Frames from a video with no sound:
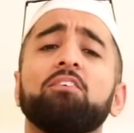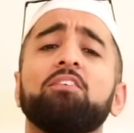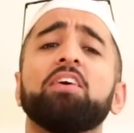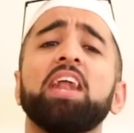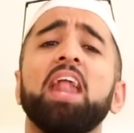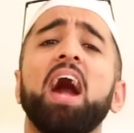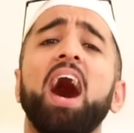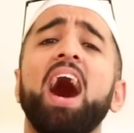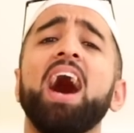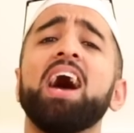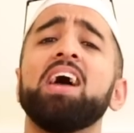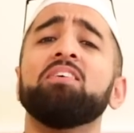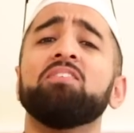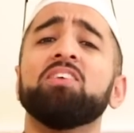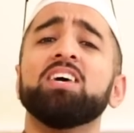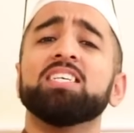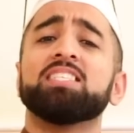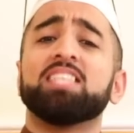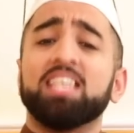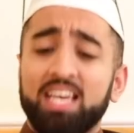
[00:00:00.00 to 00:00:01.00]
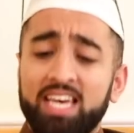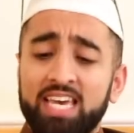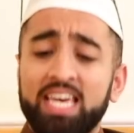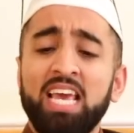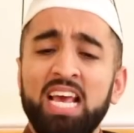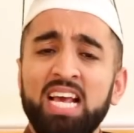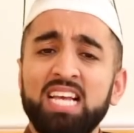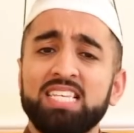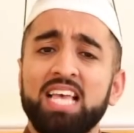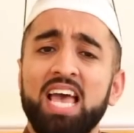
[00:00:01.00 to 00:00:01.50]
when I was
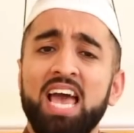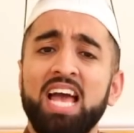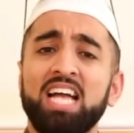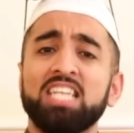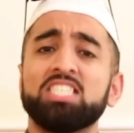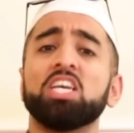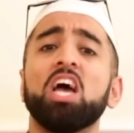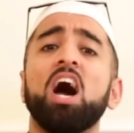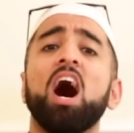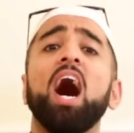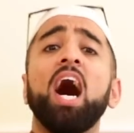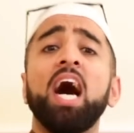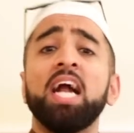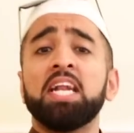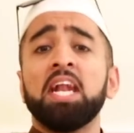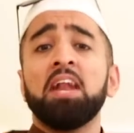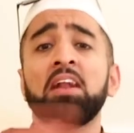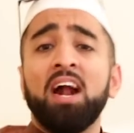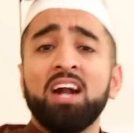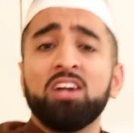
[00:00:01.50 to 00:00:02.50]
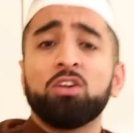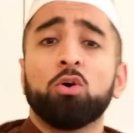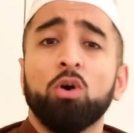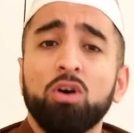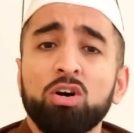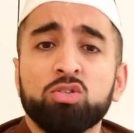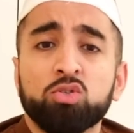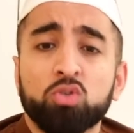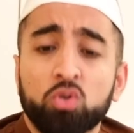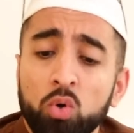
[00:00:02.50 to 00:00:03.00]
his age, I did not
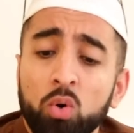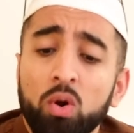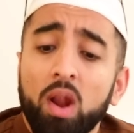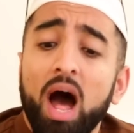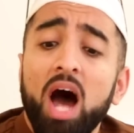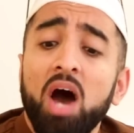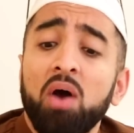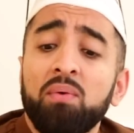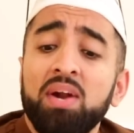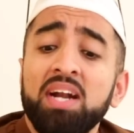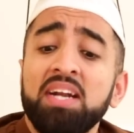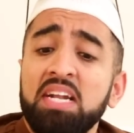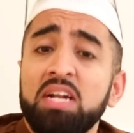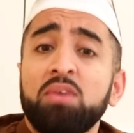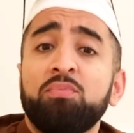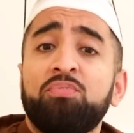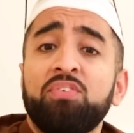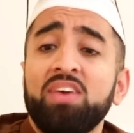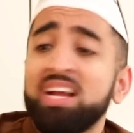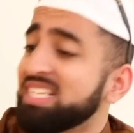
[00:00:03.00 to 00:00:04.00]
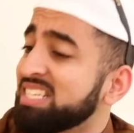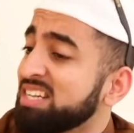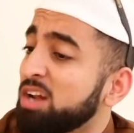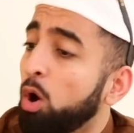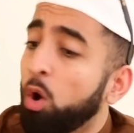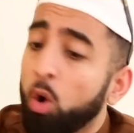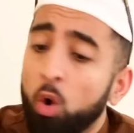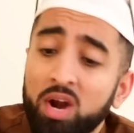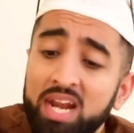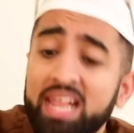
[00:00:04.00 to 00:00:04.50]
go school. I went in fields and
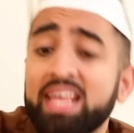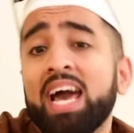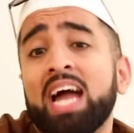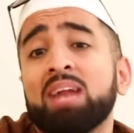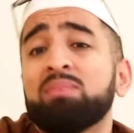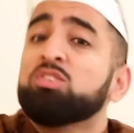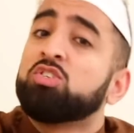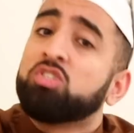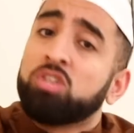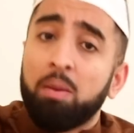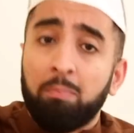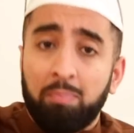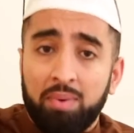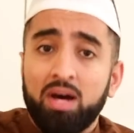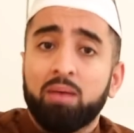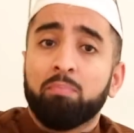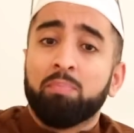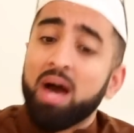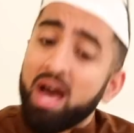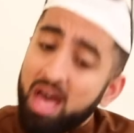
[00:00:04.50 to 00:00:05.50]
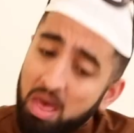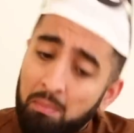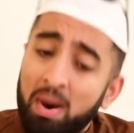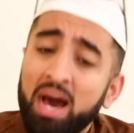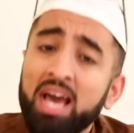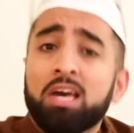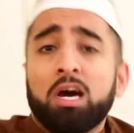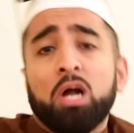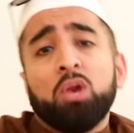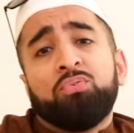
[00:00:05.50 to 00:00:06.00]
holding hands with Shabnam,
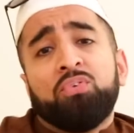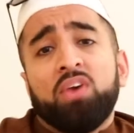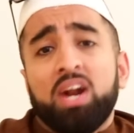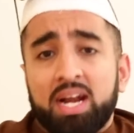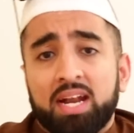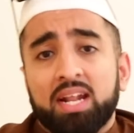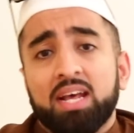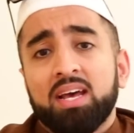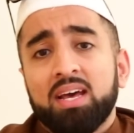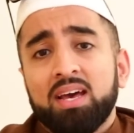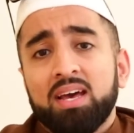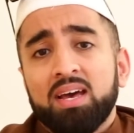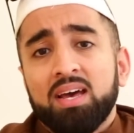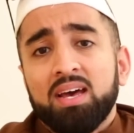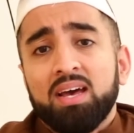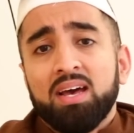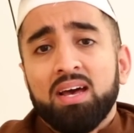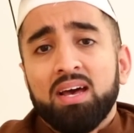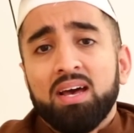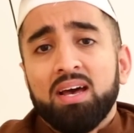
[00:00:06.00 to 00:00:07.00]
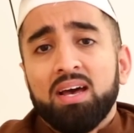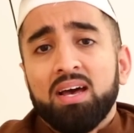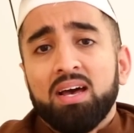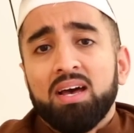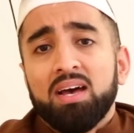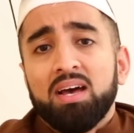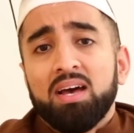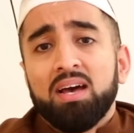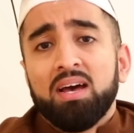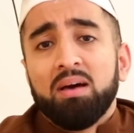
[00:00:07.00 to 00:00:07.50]
my girlfriend.
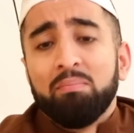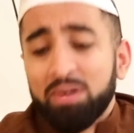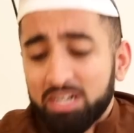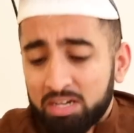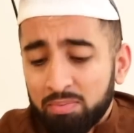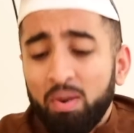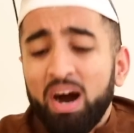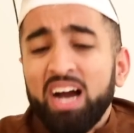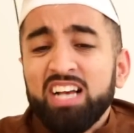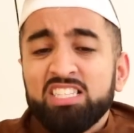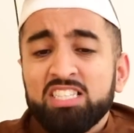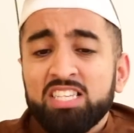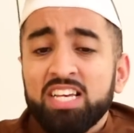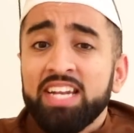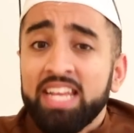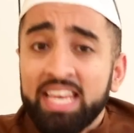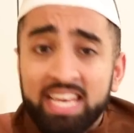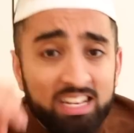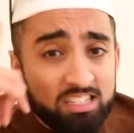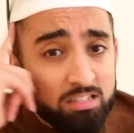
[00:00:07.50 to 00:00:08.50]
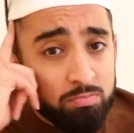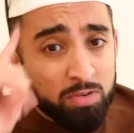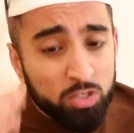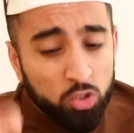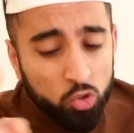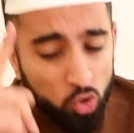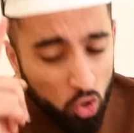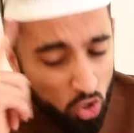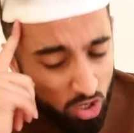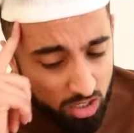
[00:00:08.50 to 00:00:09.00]
But my son, he is
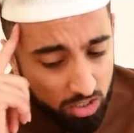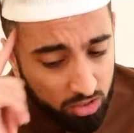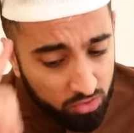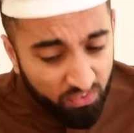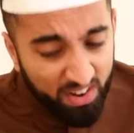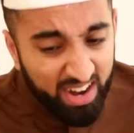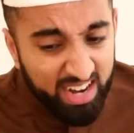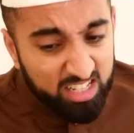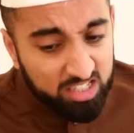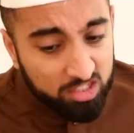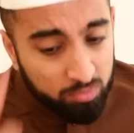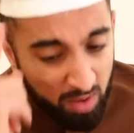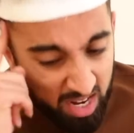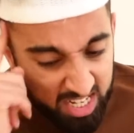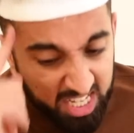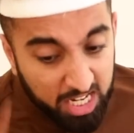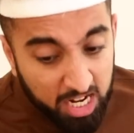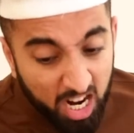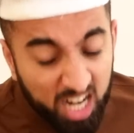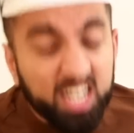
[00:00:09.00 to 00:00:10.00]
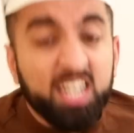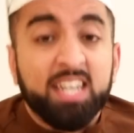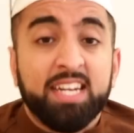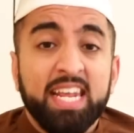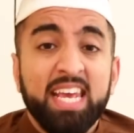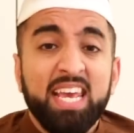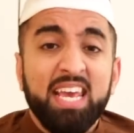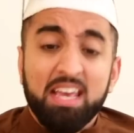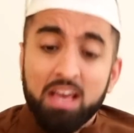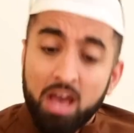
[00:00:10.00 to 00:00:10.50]
matured, very smart, got a
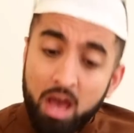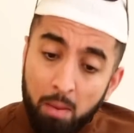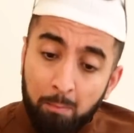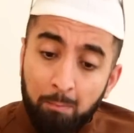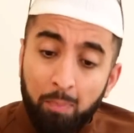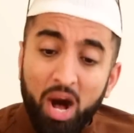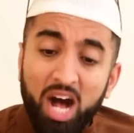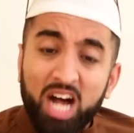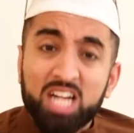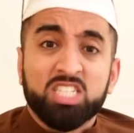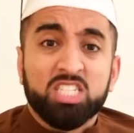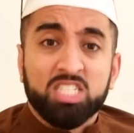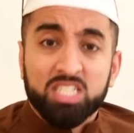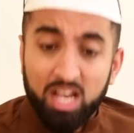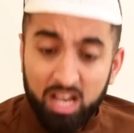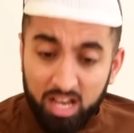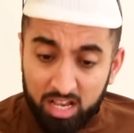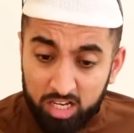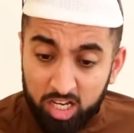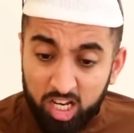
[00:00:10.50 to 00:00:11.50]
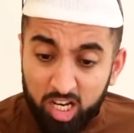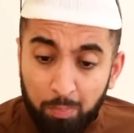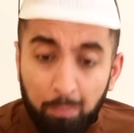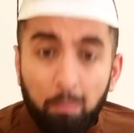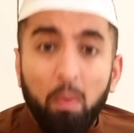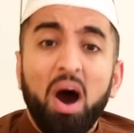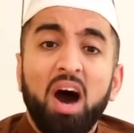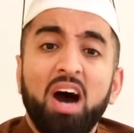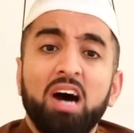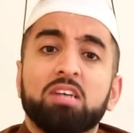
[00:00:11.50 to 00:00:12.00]
D, passed, he
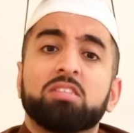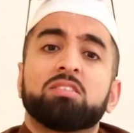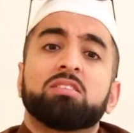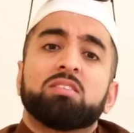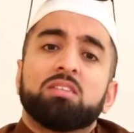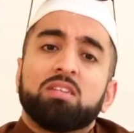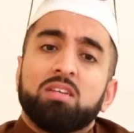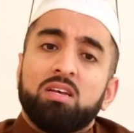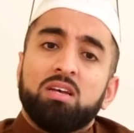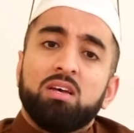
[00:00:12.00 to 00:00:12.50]
passed.